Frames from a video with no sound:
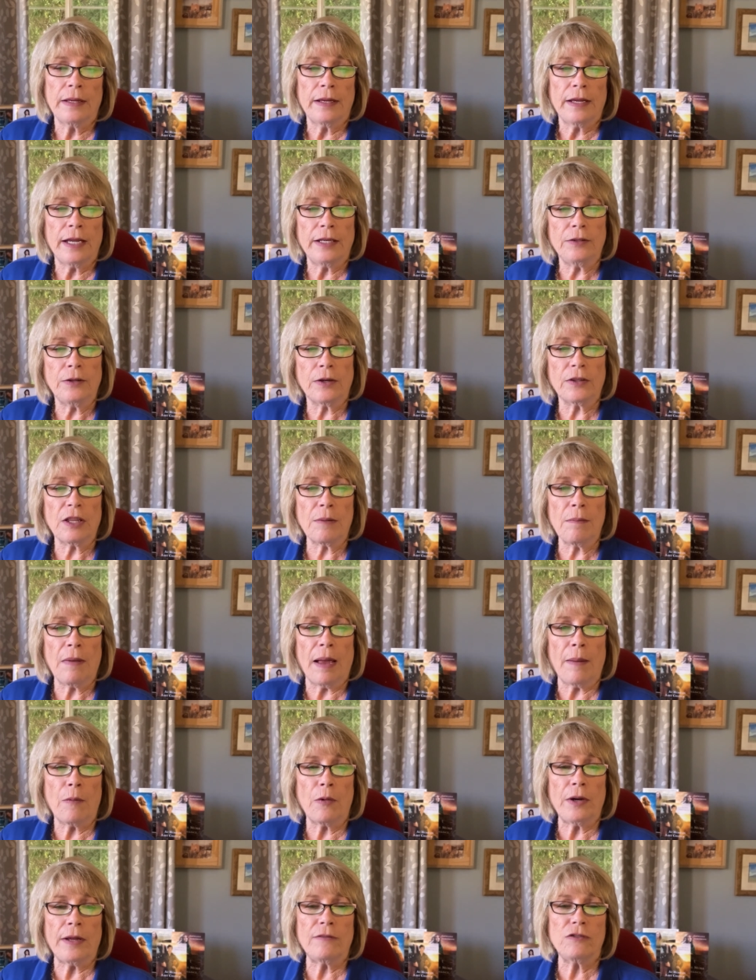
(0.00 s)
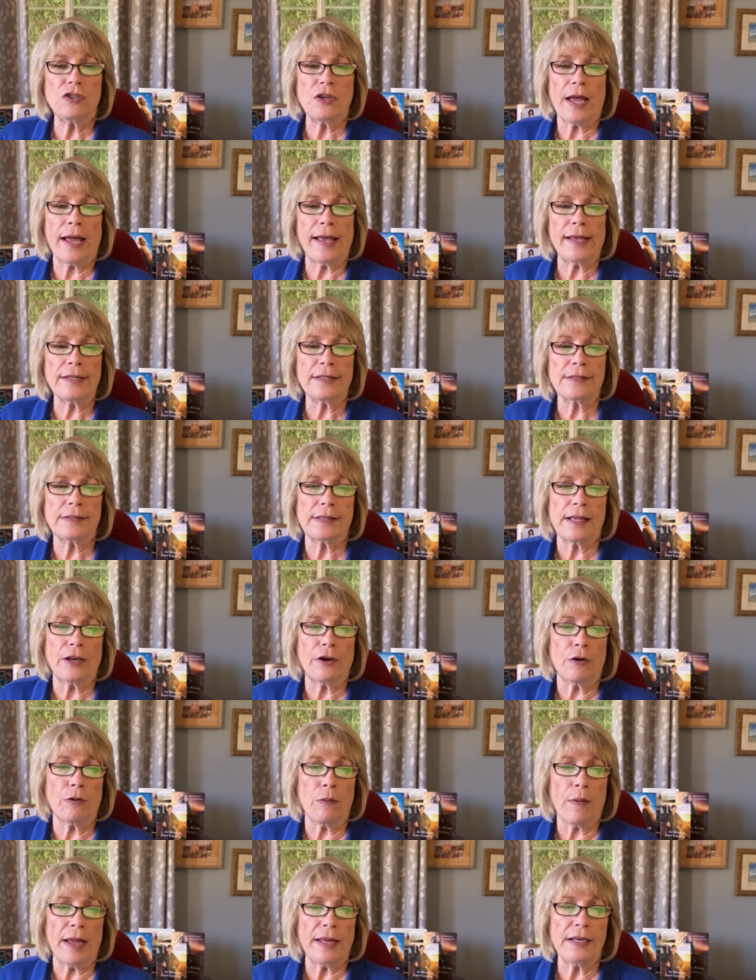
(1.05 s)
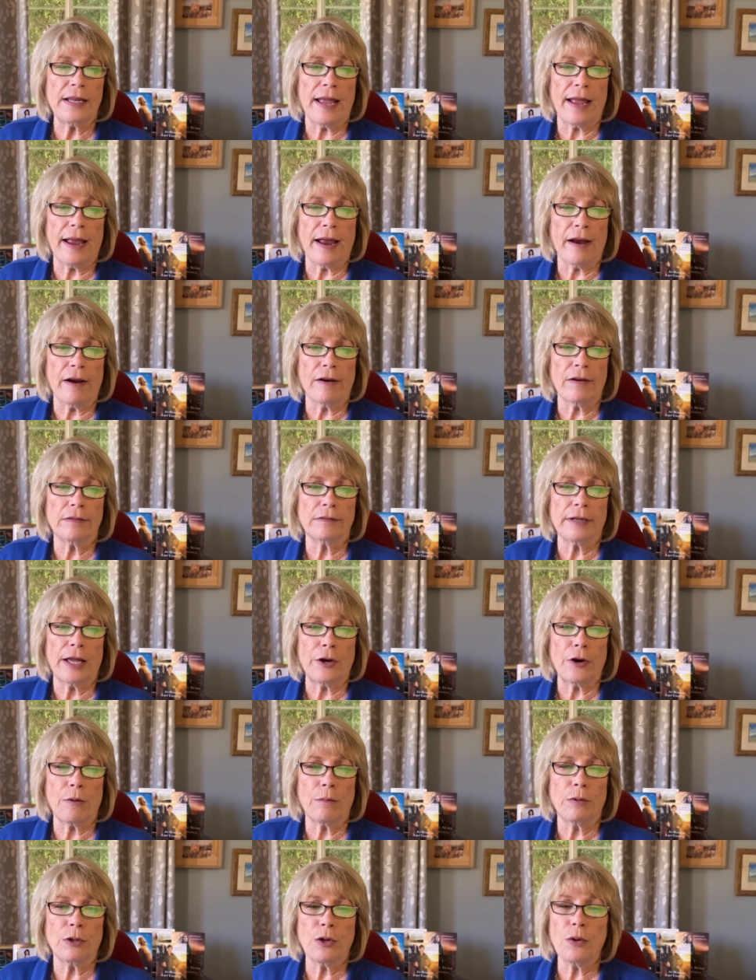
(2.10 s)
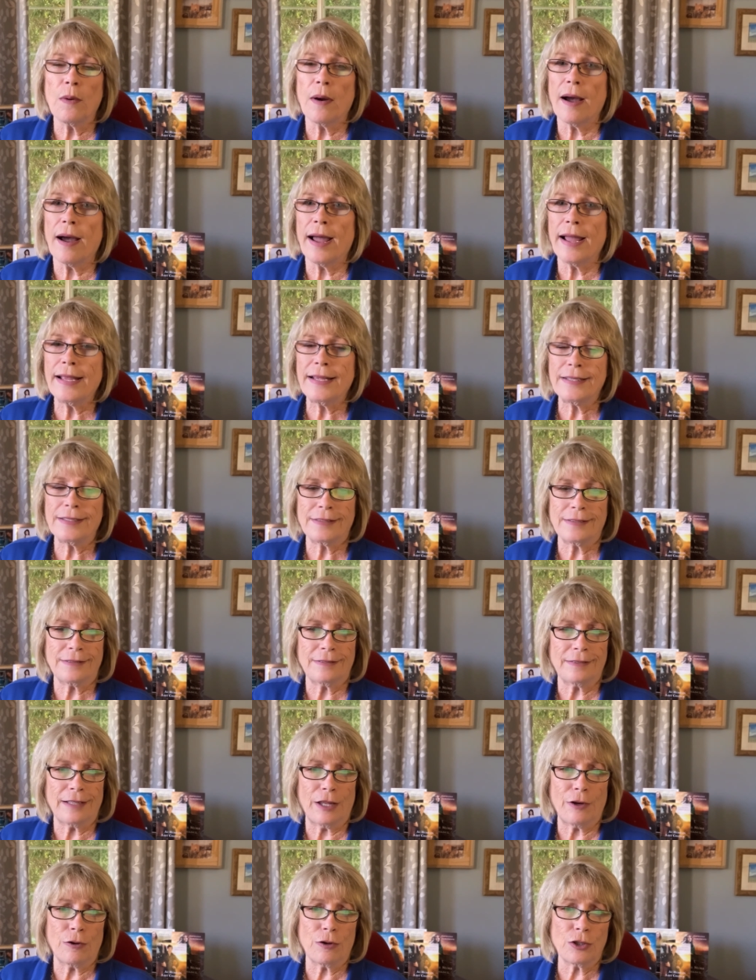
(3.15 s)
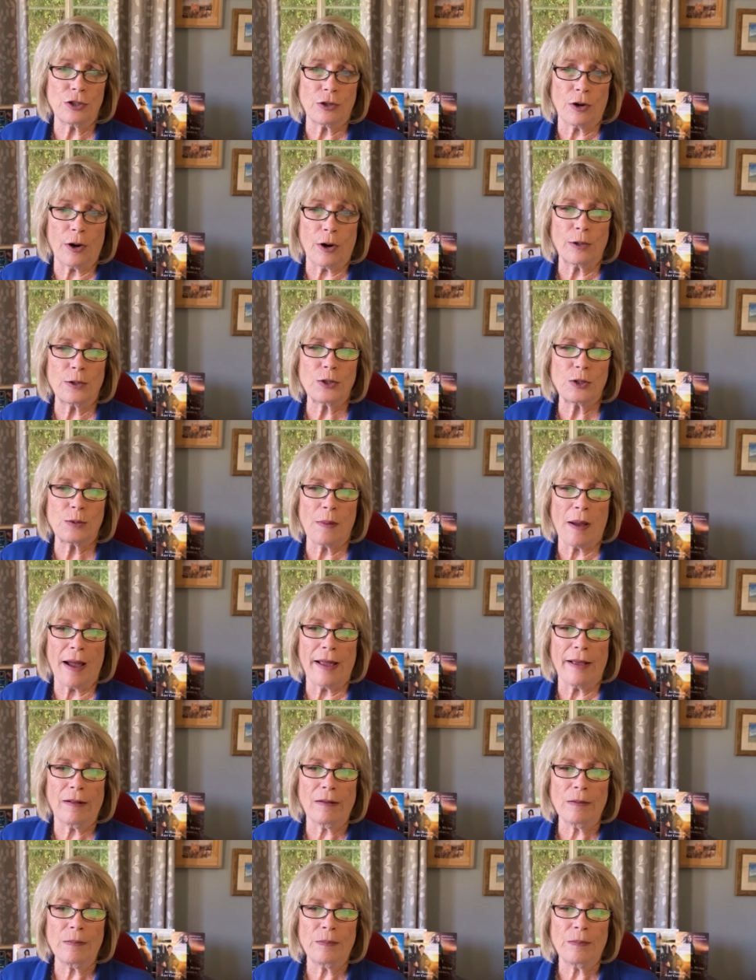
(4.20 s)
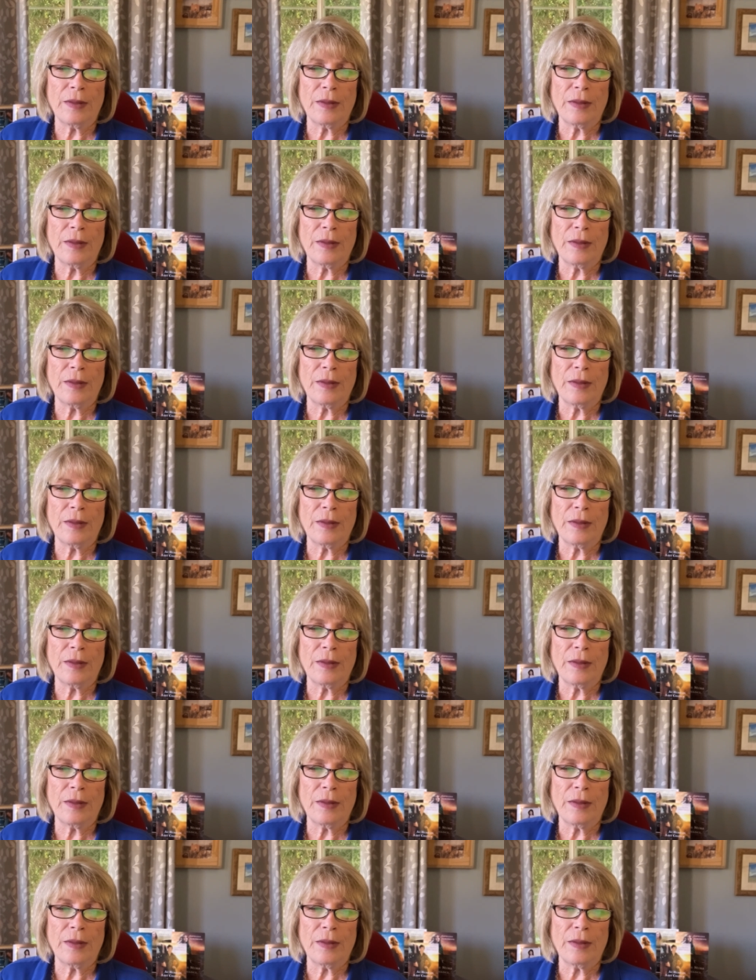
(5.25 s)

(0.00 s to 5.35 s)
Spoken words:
He took the memory of Jess and her red hair and her blue eyes and her startled smile